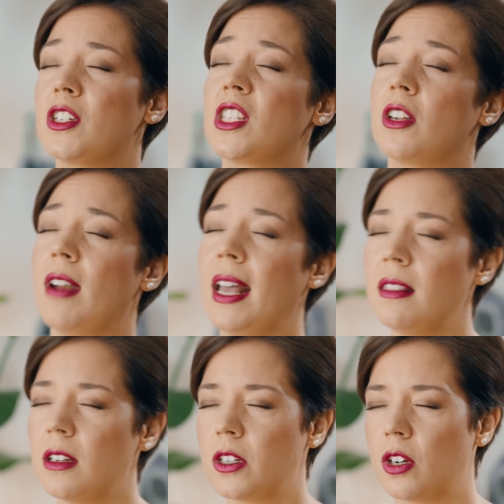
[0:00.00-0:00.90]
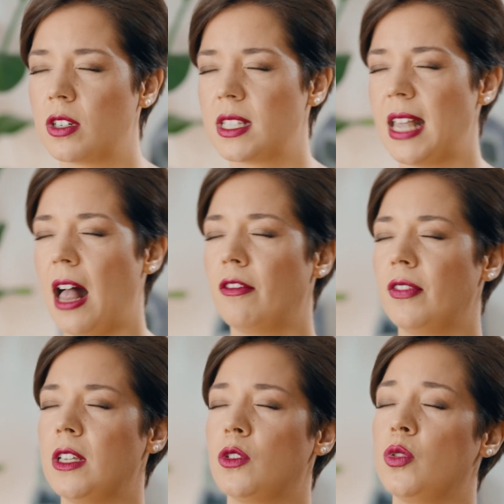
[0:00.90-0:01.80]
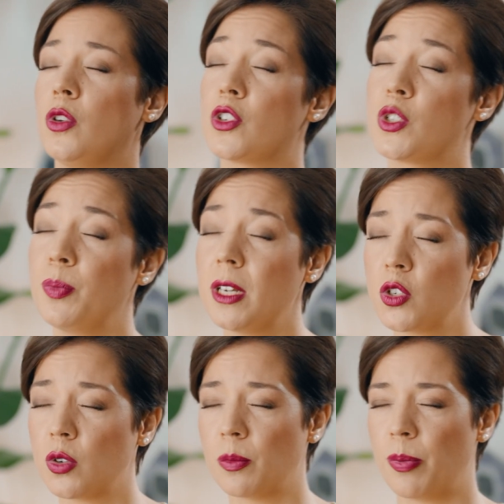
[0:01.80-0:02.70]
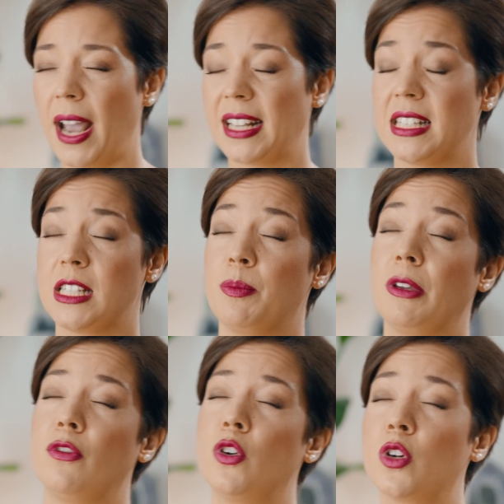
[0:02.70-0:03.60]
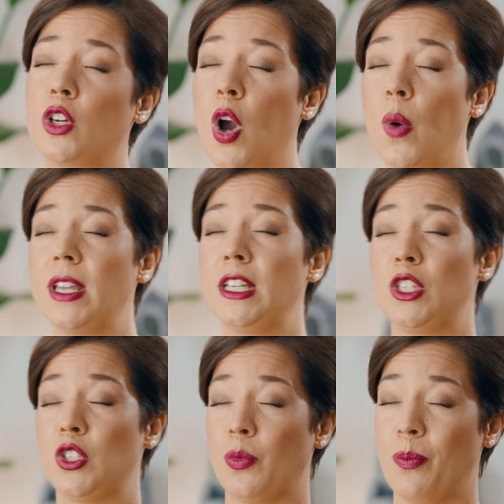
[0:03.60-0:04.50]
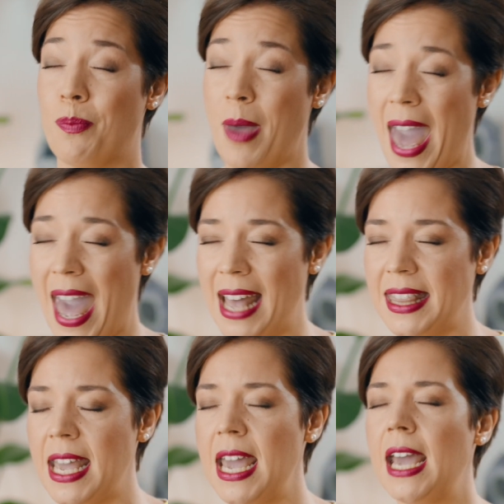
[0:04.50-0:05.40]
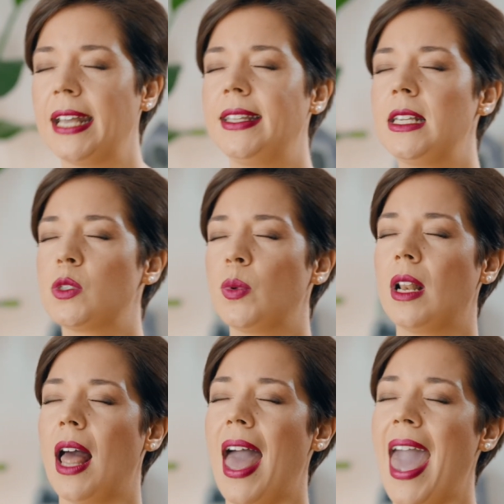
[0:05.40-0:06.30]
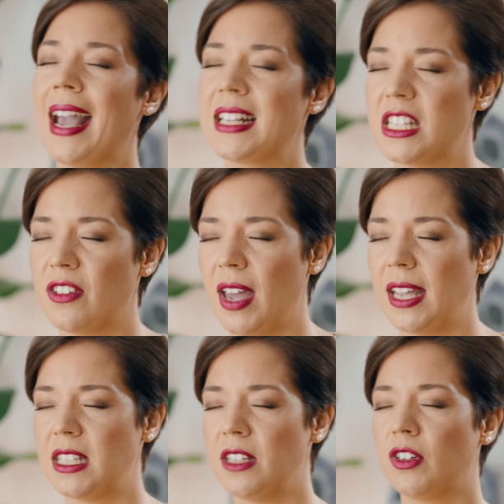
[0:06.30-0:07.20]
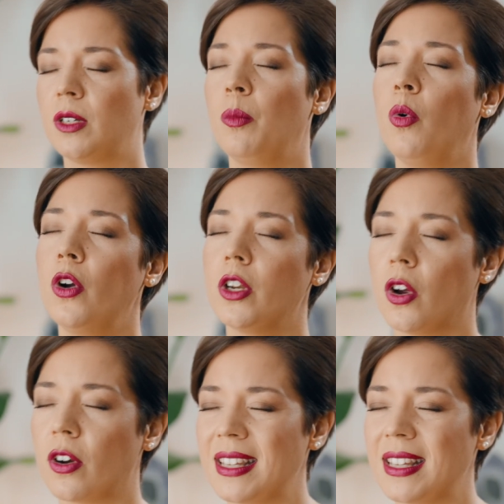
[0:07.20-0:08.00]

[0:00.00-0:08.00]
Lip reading: surrender yourself to your spiritual practice before going to bed, this will activate even more your